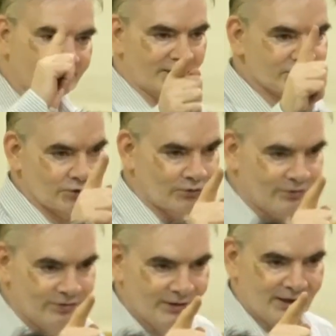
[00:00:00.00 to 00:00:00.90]
balance sheet
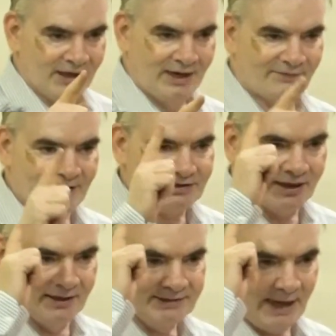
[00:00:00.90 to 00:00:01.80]
ratio,
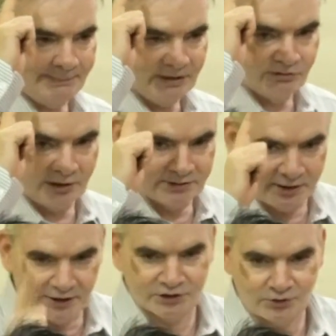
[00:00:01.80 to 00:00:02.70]
if I change
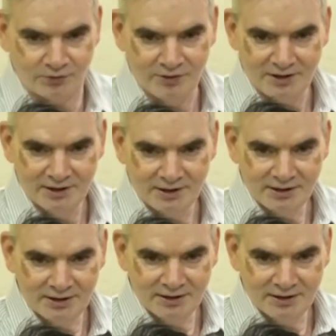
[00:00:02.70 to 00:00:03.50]
capital structure ratio,